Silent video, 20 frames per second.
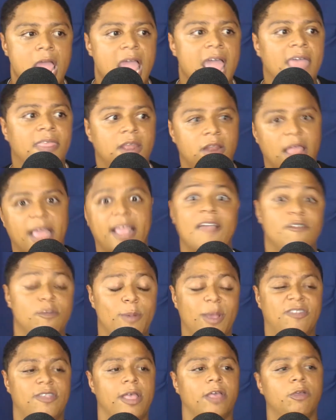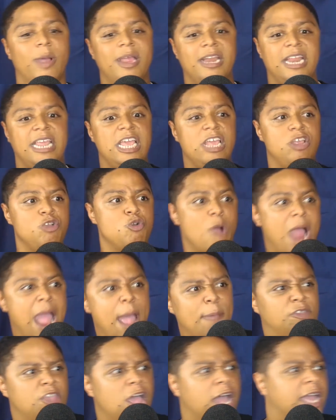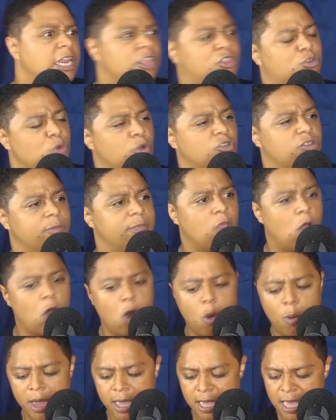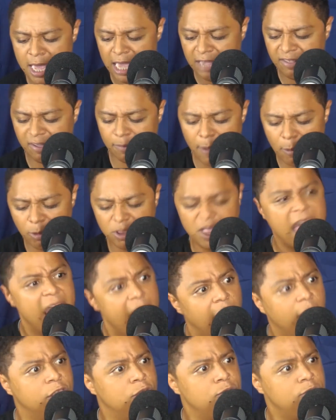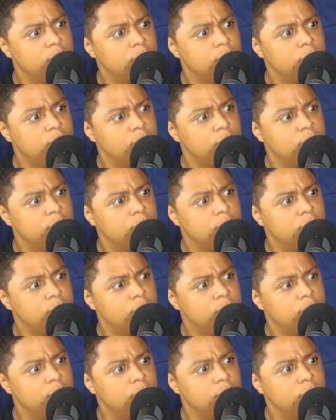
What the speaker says: and then like everybody's celebrating. He grabs Duck and he throws him in the hallway. He's like, man, what the hell are you